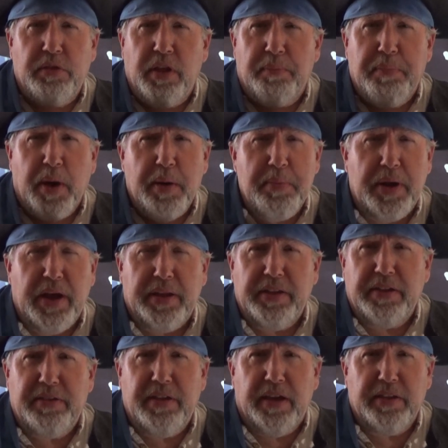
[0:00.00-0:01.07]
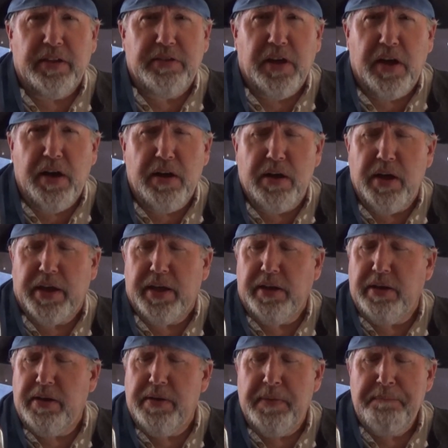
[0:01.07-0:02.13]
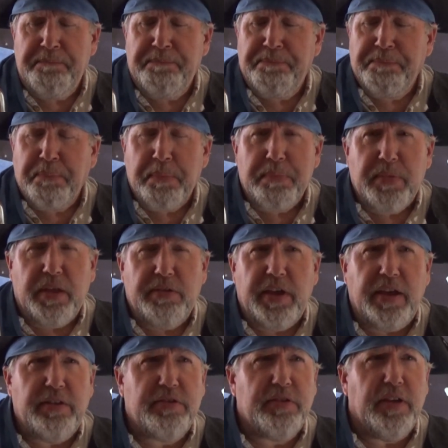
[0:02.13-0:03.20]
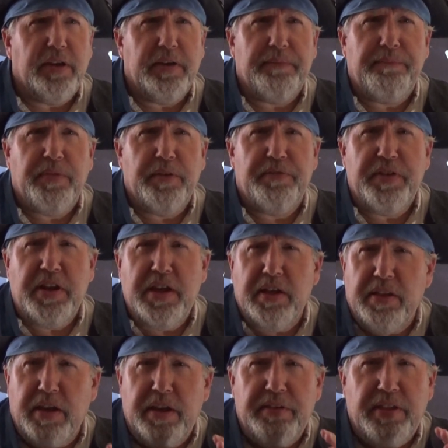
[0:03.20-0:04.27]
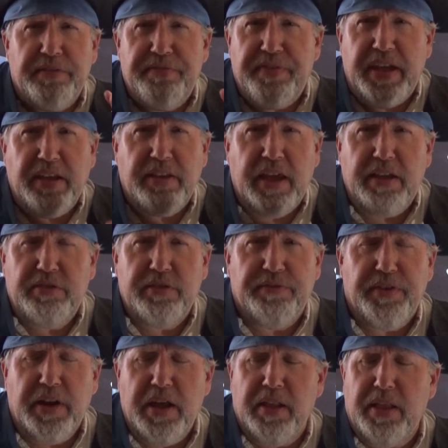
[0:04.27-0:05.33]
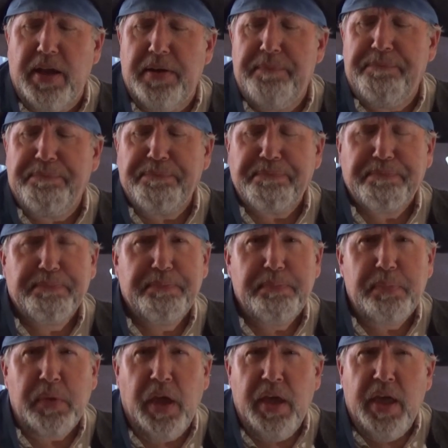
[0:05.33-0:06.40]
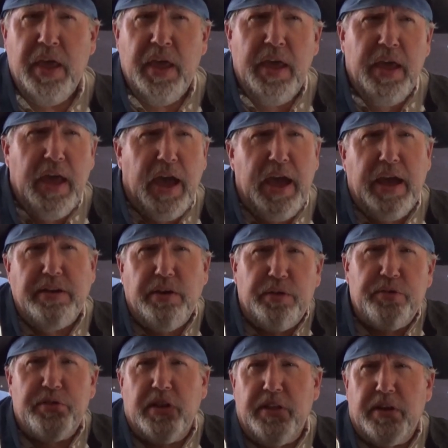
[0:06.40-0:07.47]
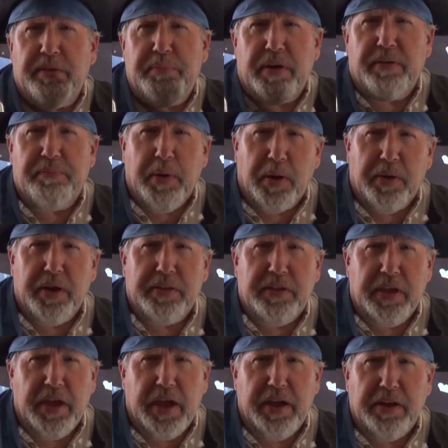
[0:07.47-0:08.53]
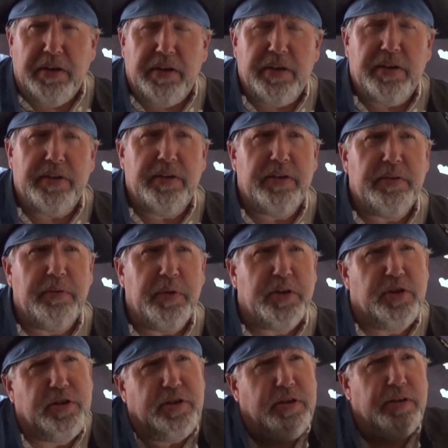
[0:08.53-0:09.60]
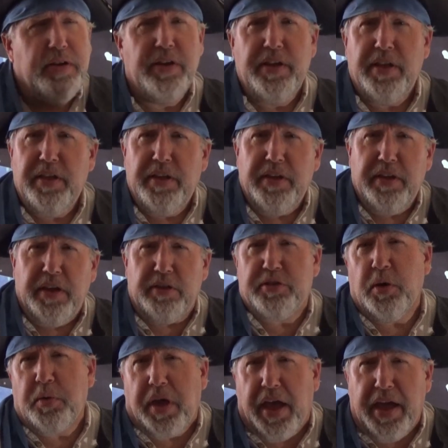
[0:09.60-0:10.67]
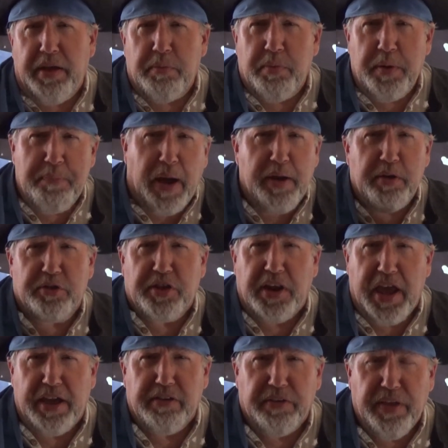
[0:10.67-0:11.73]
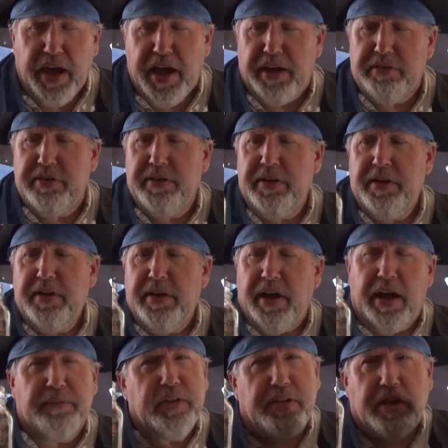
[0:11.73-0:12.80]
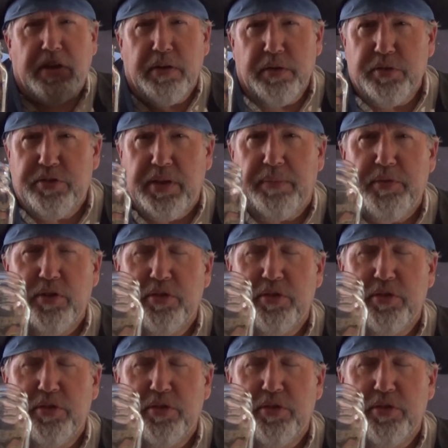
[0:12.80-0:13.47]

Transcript: the bourbon on the tongue. I can taste the vanilla, the faint taste of vanilla. And there's a little bit of burn at the end, which it's okay, we pirates can handle that. I'm gonna take another sip